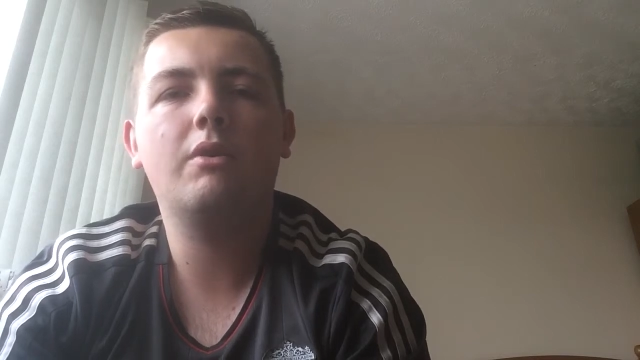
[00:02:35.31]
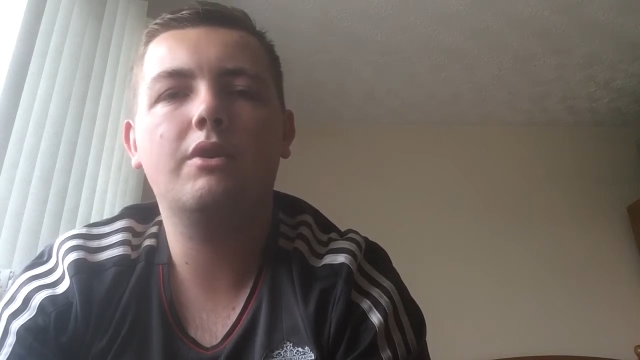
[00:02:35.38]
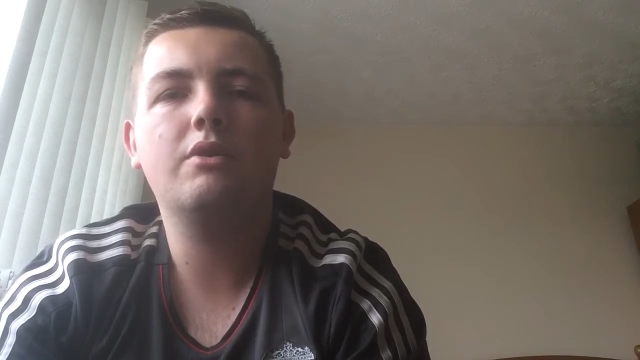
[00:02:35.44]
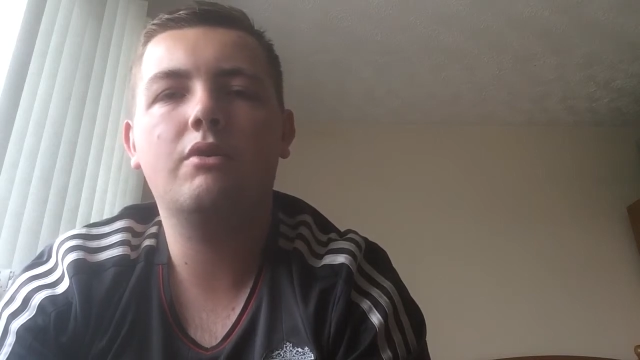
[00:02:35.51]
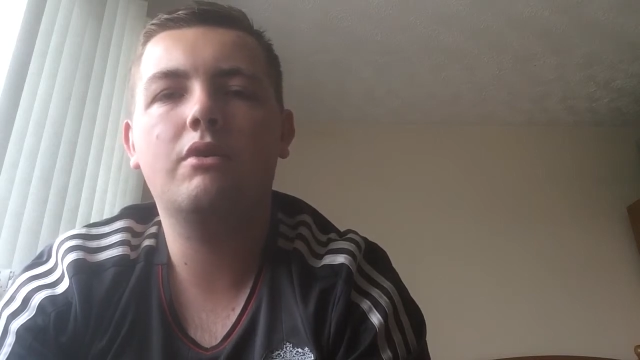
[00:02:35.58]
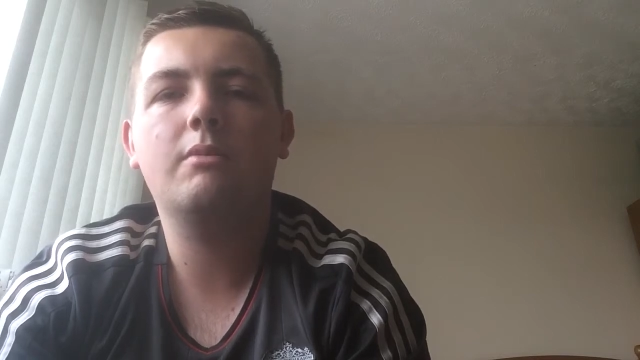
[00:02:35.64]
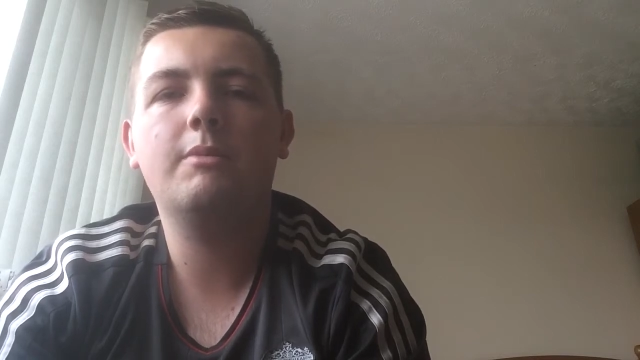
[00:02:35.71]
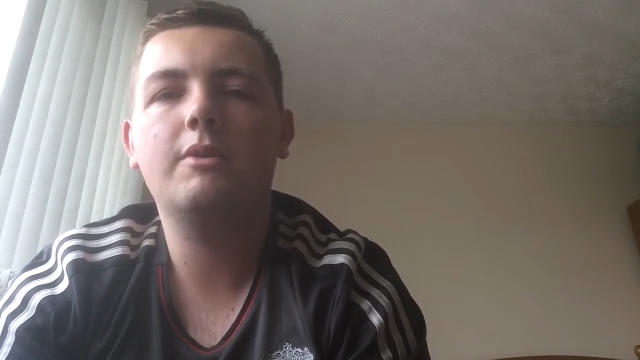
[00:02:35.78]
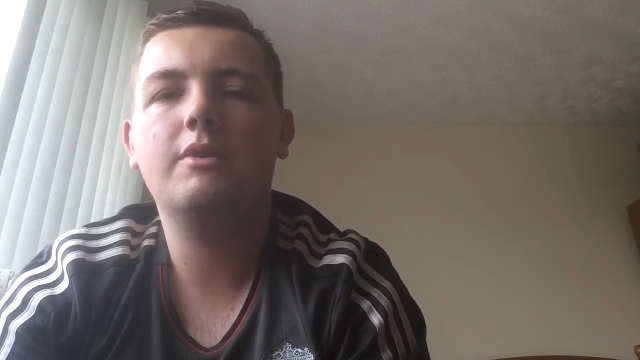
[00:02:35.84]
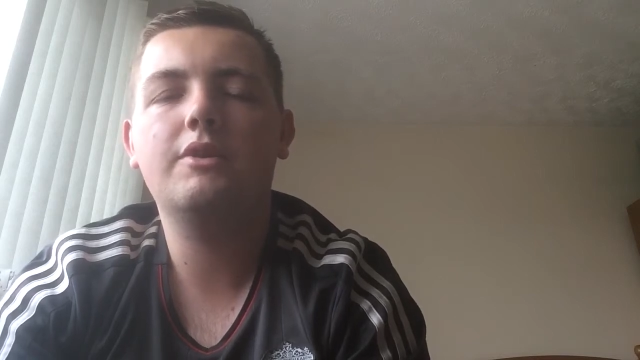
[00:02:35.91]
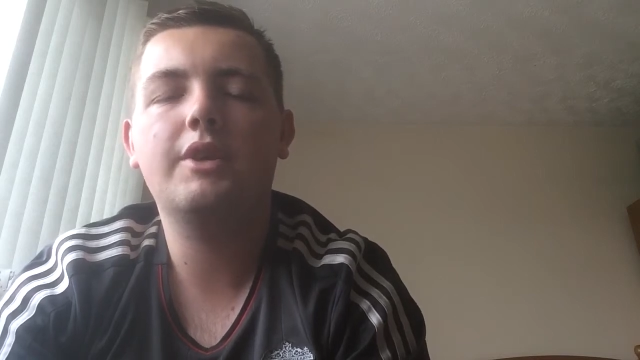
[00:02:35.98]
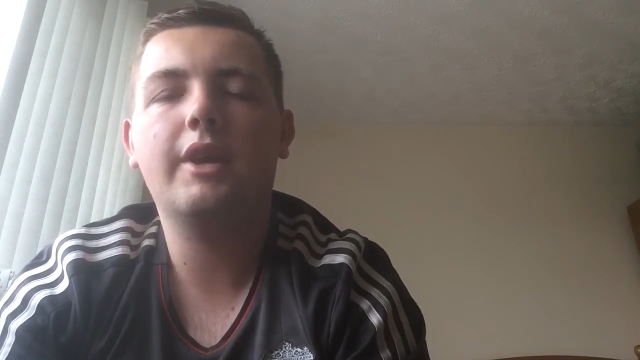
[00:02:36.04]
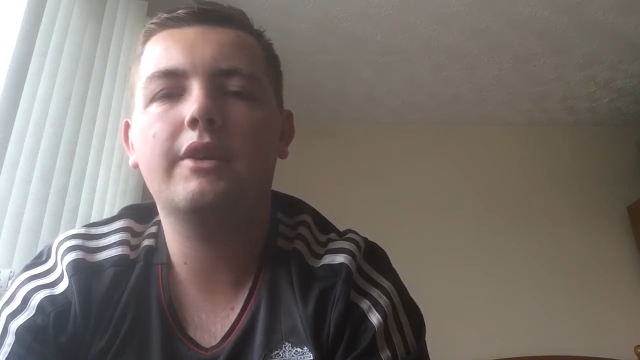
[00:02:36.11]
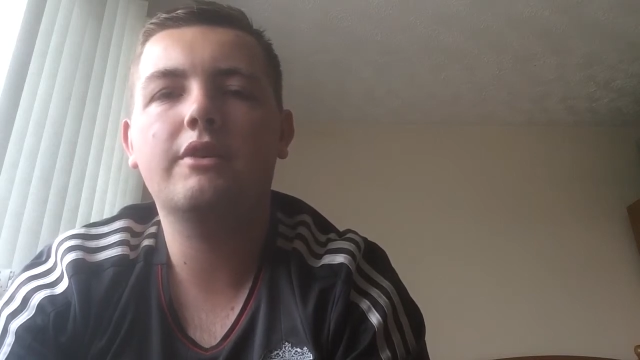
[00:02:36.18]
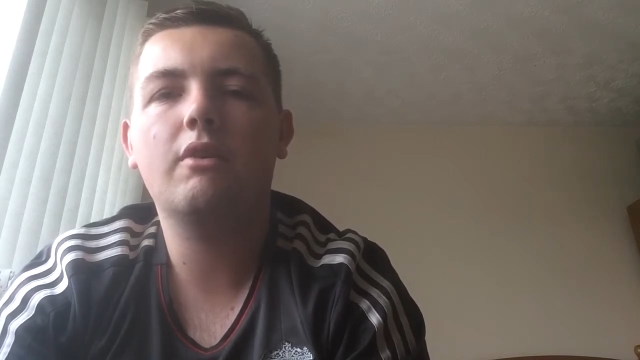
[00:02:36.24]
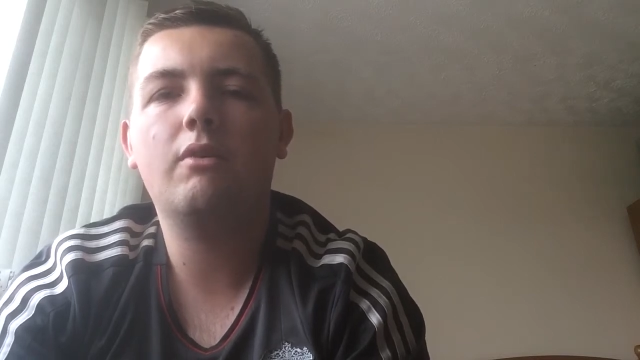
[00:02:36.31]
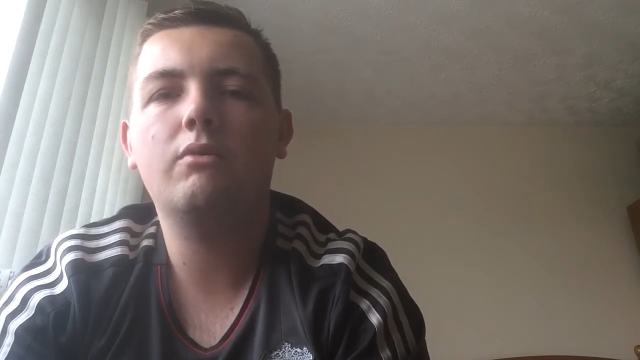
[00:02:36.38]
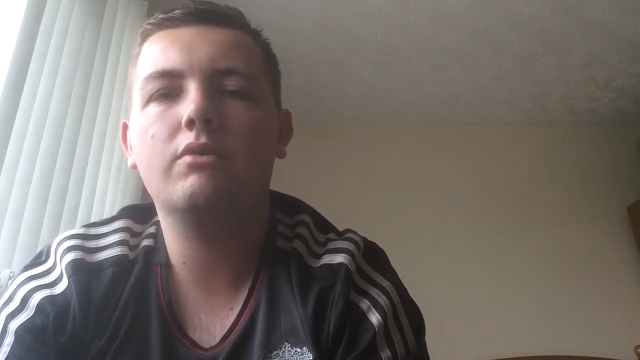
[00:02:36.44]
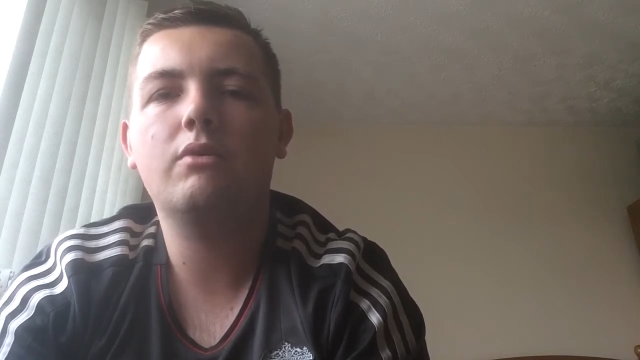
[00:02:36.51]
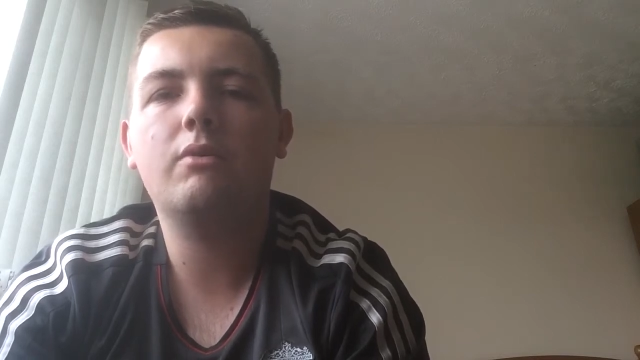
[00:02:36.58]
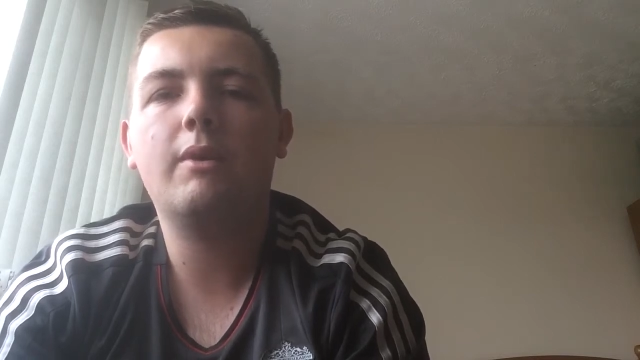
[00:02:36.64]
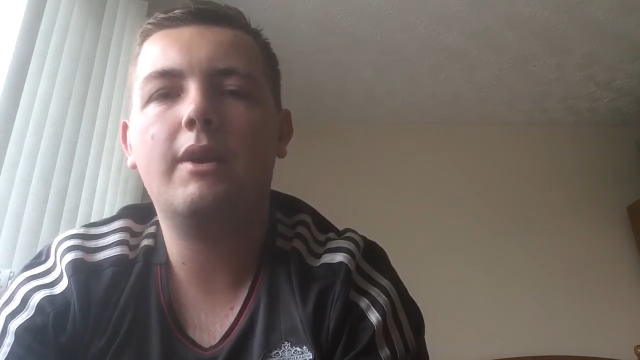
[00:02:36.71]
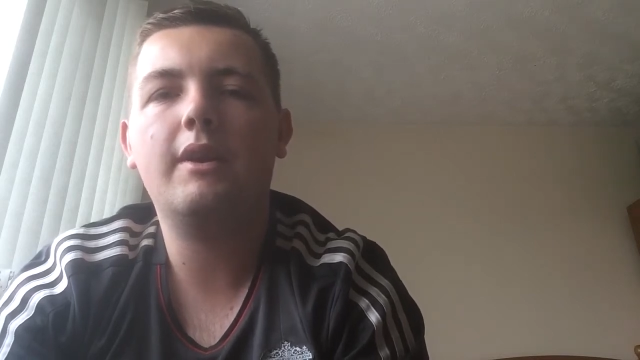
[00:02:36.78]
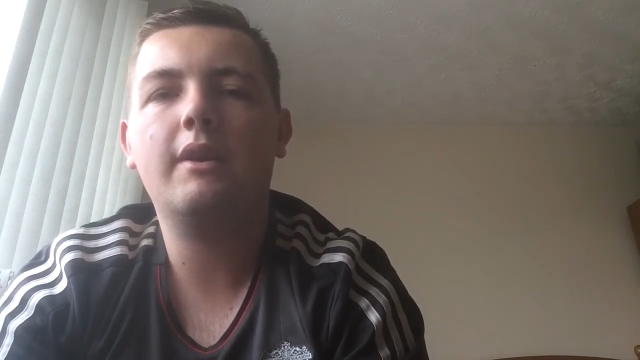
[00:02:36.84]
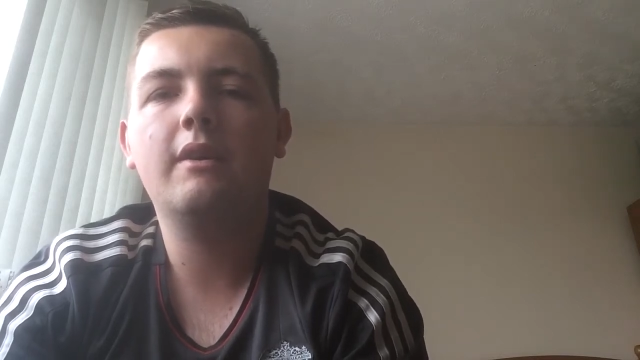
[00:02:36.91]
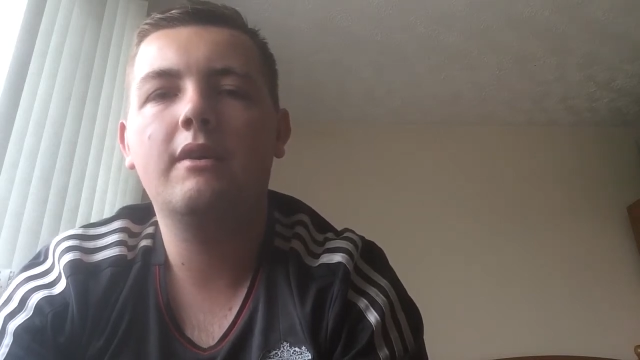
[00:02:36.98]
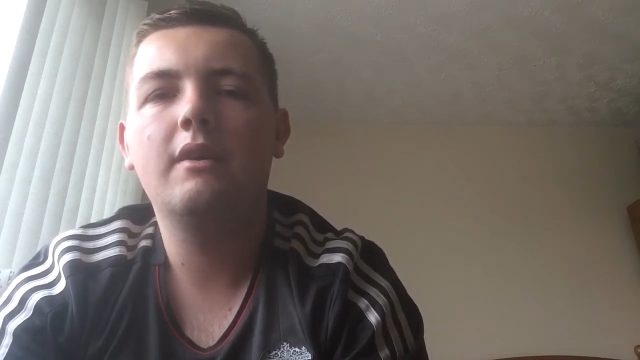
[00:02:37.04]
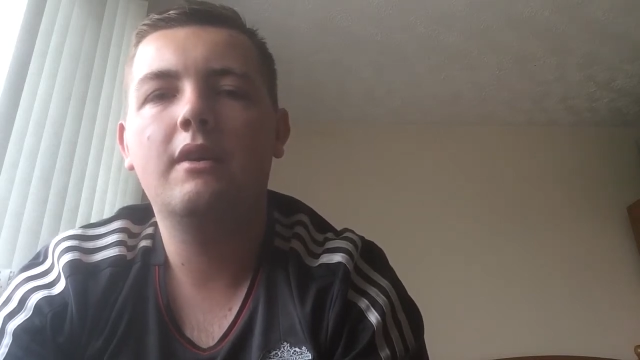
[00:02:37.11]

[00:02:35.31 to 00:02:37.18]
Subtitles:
the tournament, 6 goals already,